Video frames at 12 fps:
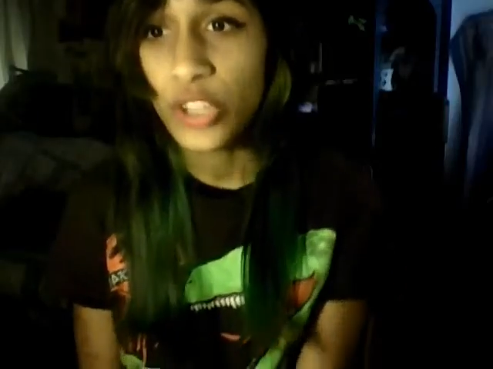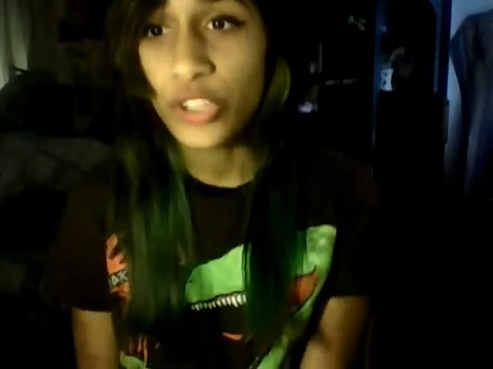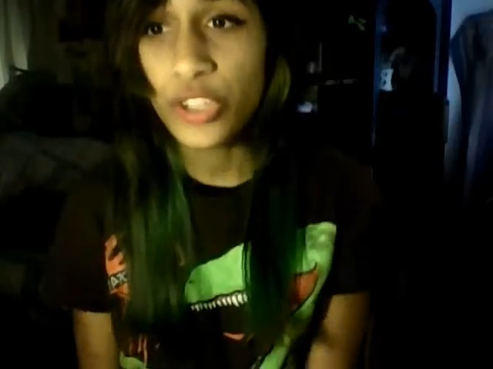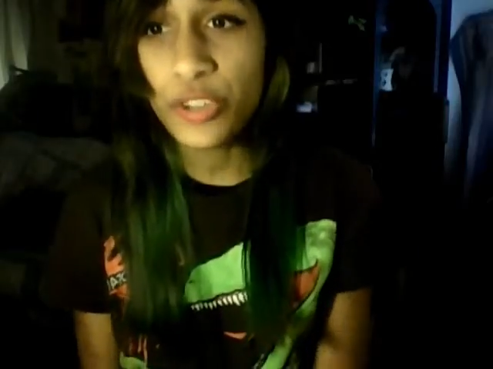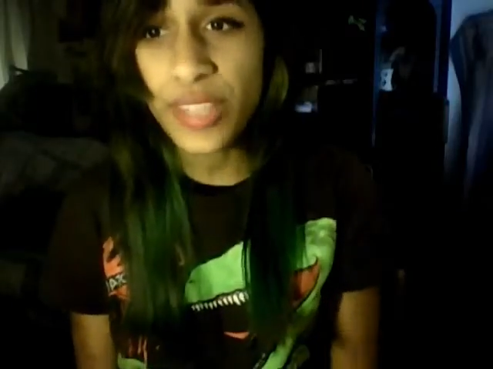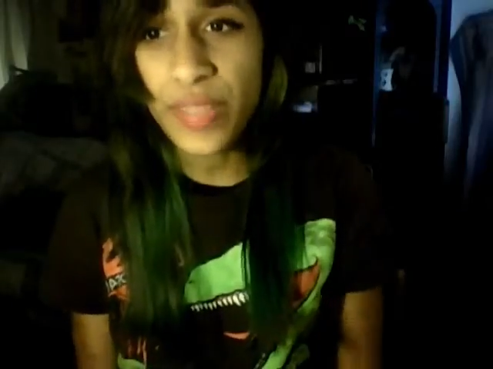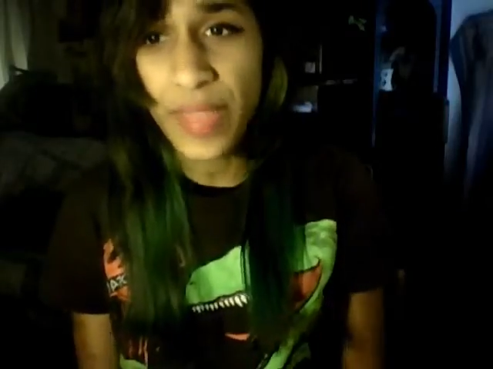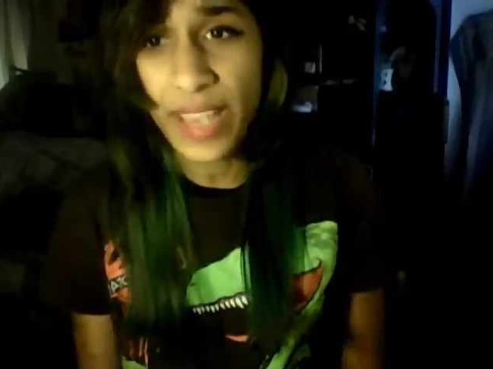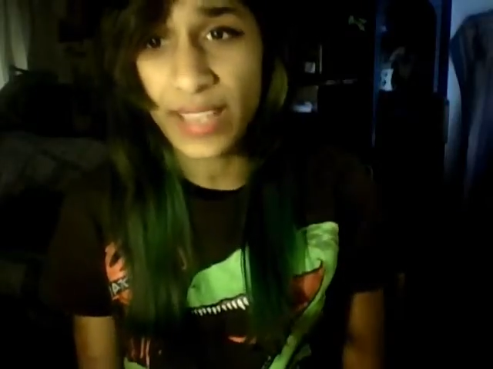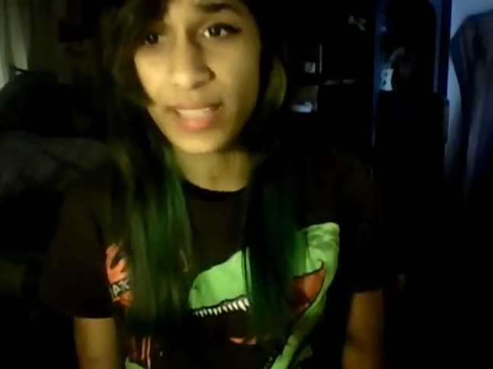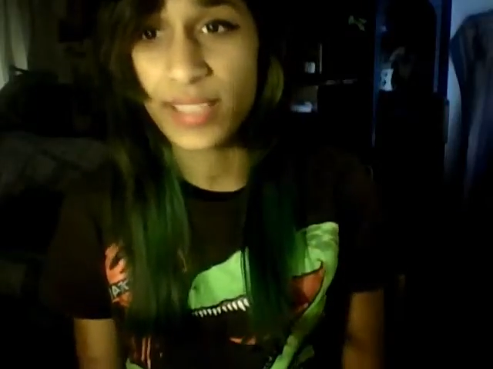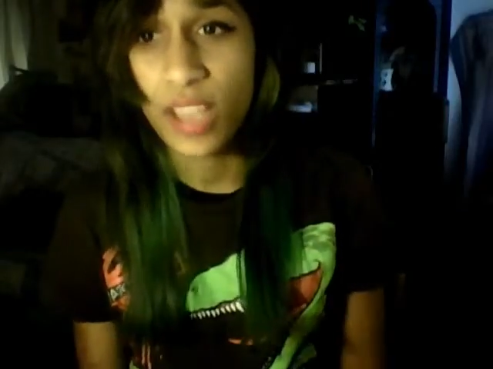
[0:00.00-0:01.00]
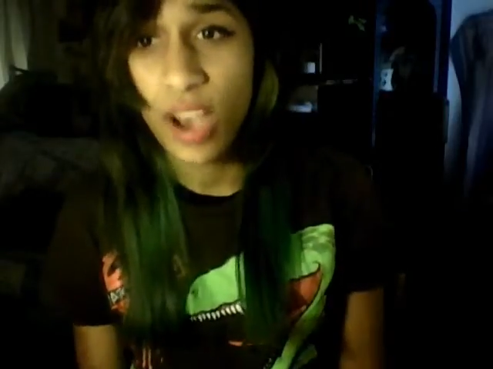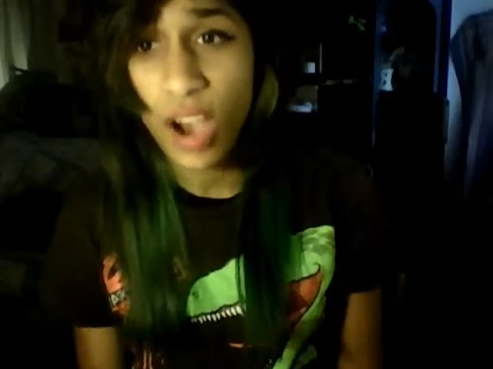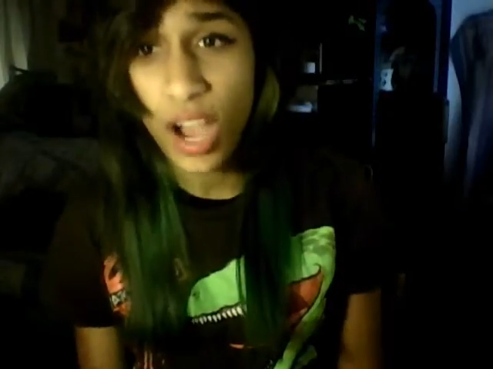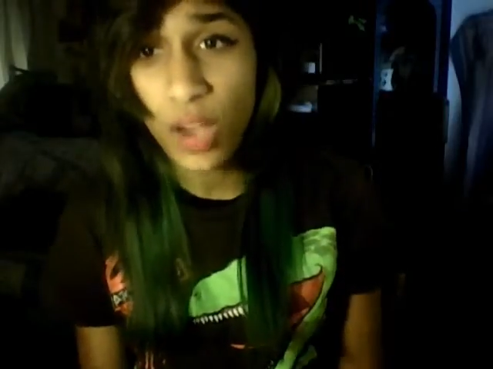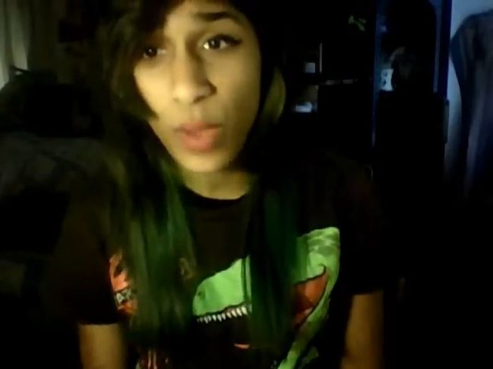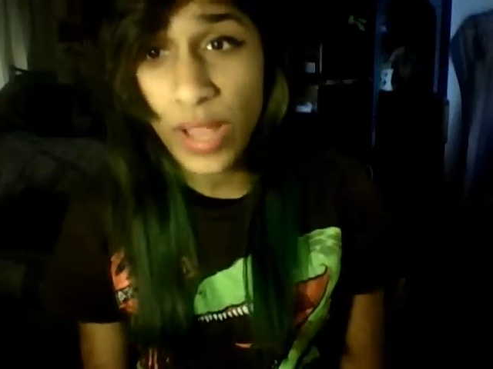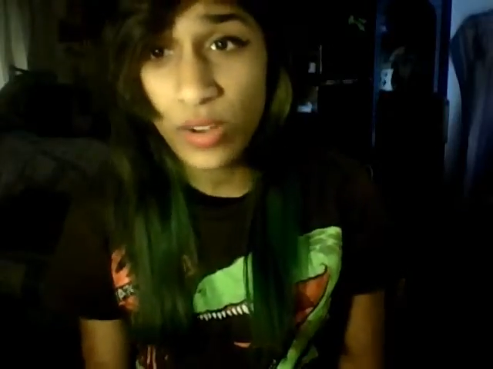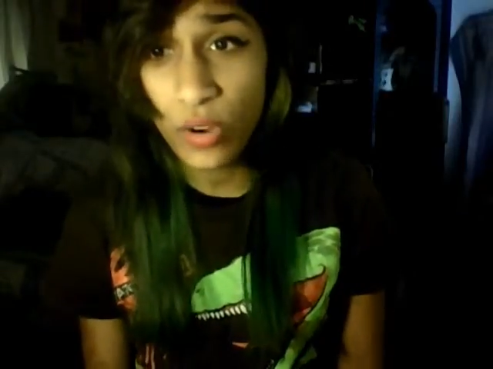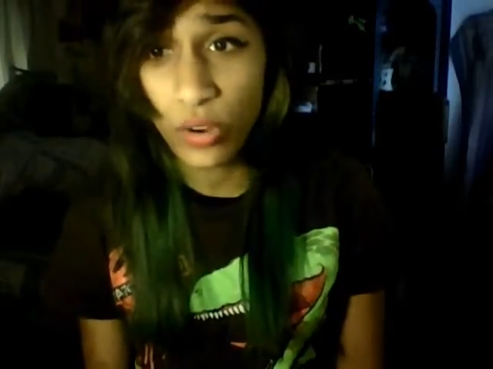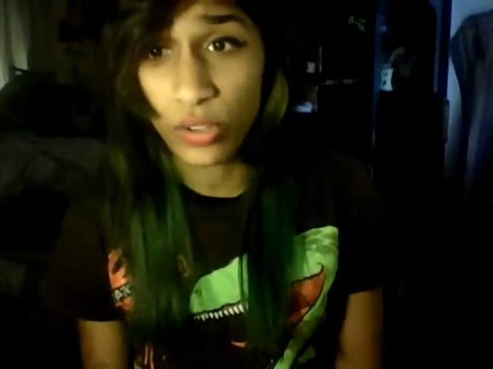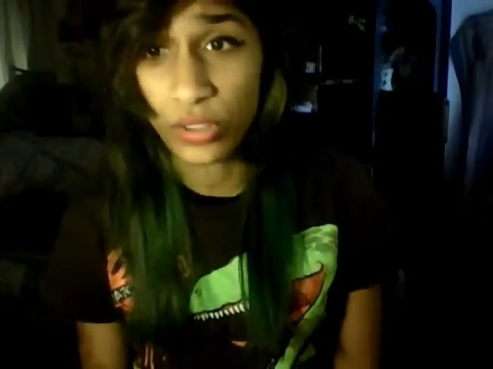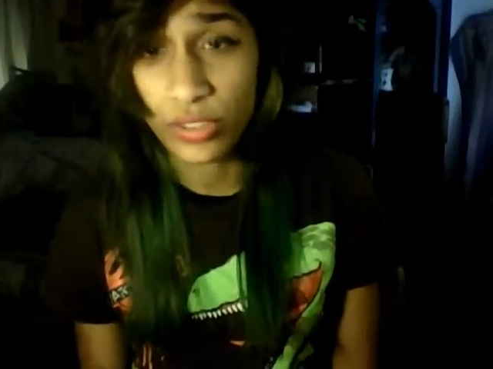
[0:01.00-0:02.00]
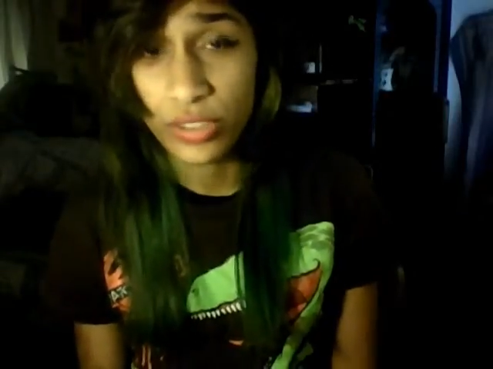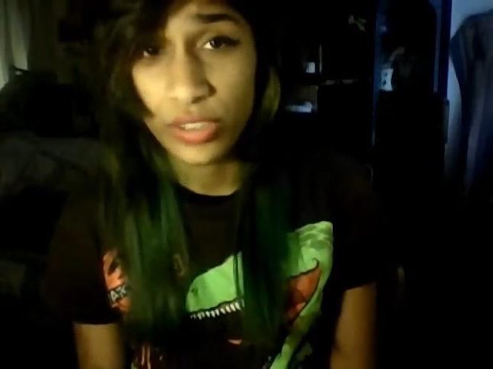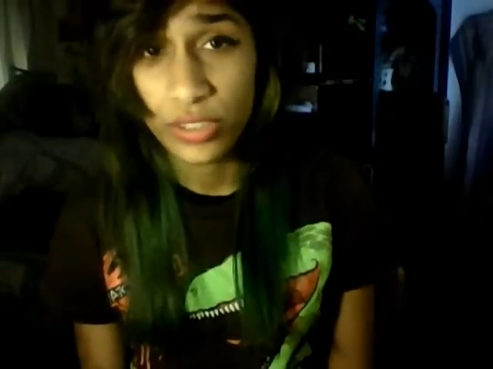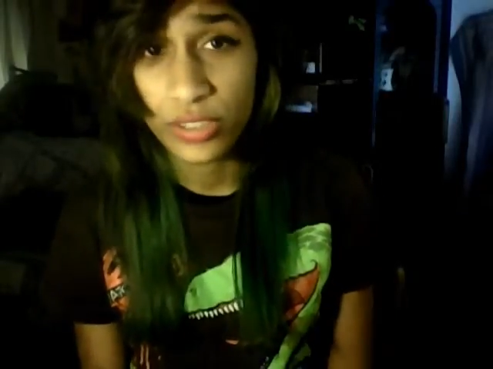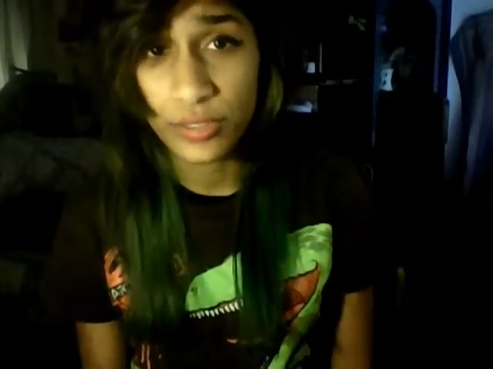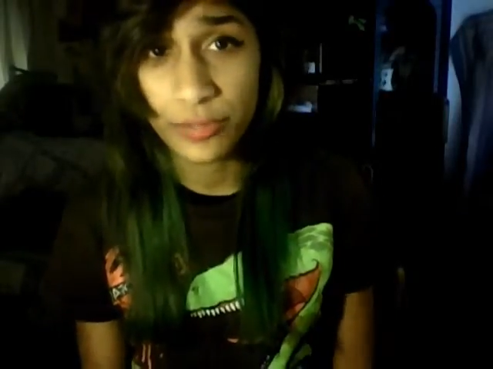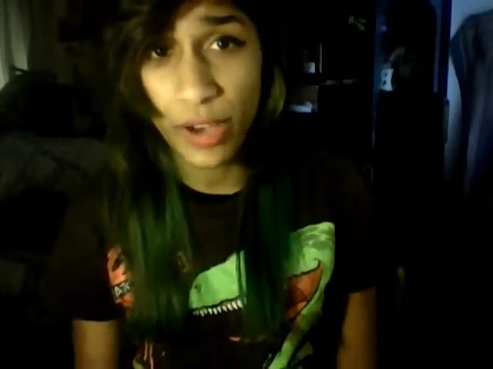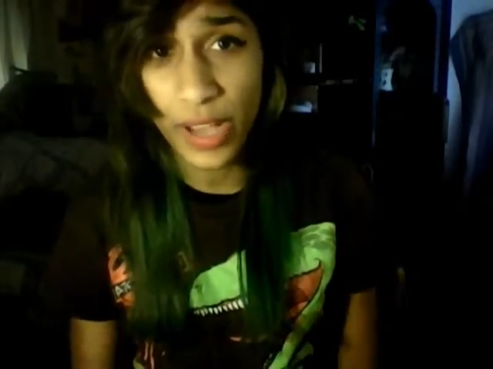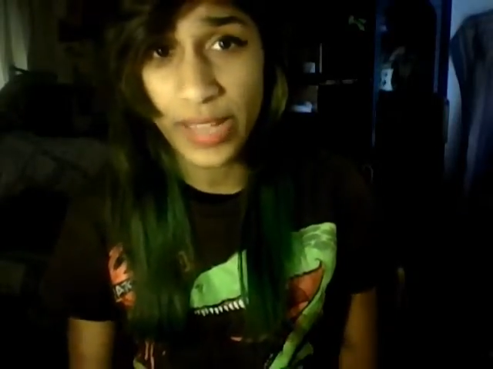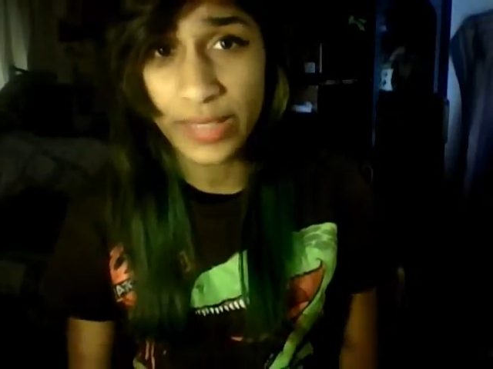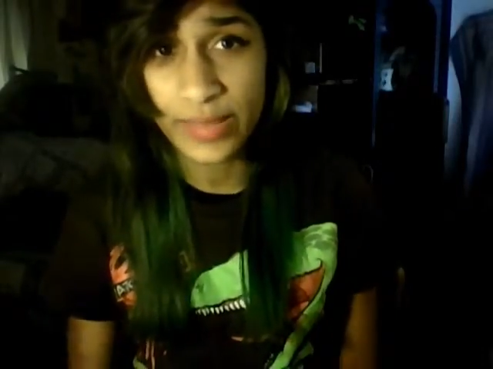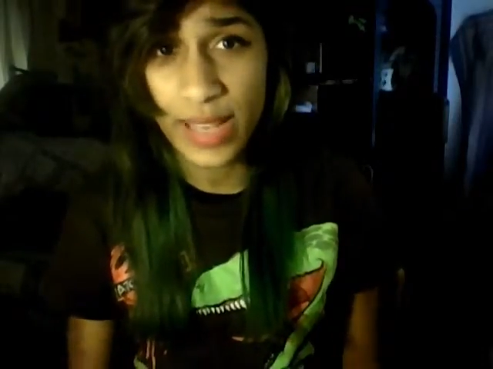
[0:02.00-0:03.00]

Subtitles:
Using this, I went on to find